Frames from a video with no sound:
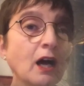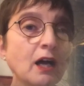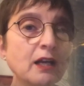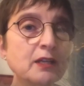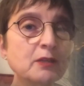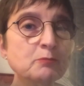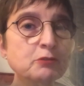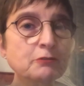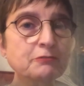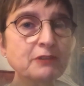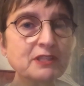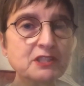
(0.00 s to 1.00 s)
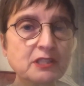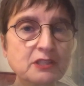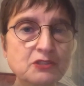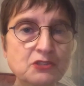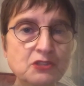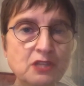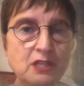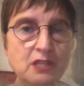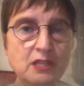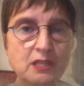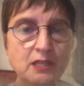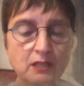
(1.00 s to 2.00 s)
I, prophetic,
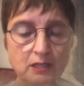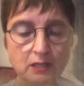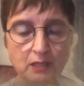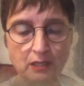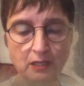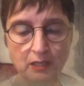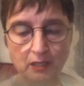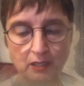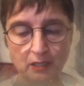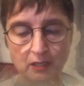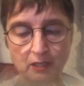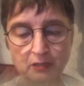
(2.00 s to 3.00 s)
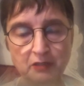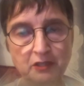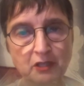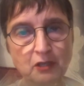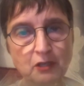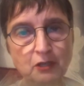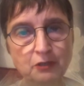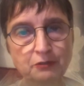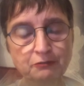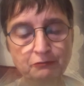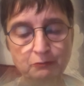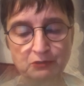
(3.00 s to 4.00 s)
see that the
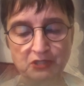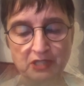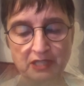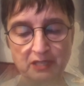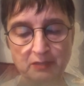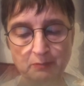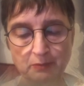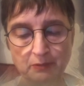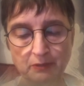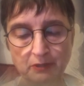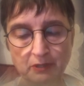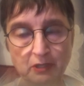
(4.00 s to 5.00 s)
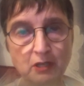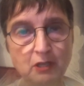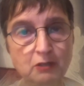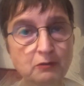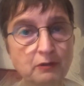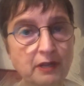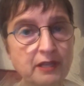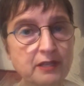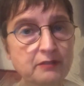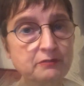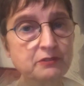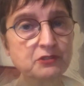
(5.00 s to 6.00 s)
earth from sleep,
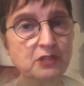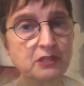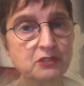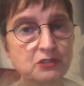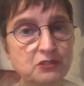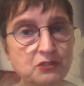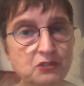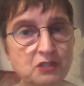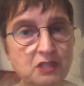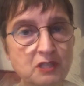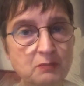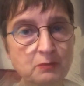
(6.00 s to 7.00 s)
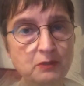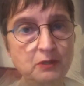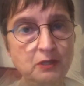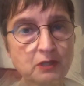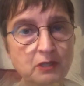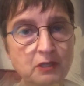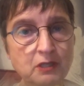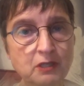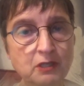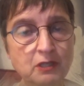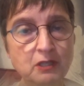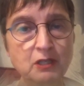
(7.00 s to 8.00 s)
grave the sentence deep,
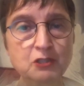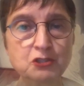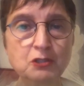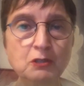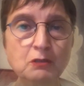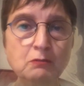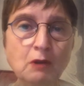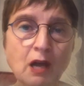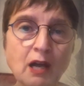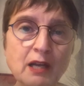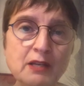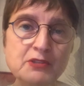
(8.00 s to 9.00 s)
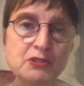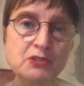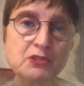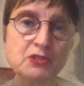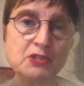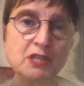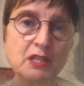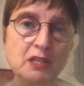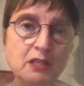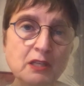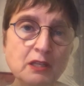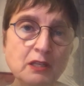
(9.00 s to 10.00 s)
shall arise and
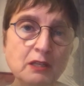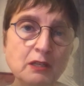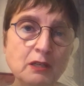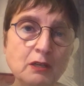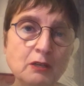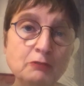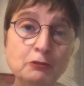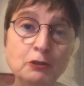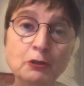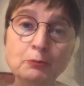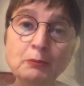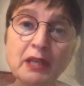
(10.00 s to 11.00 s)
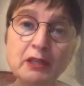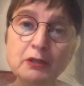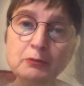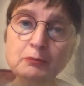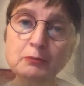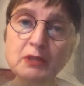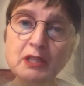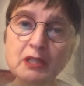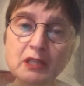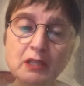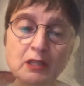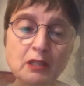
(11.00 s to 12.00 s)
seek for her maker
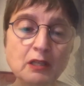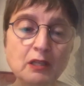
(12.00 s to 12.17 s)
meek,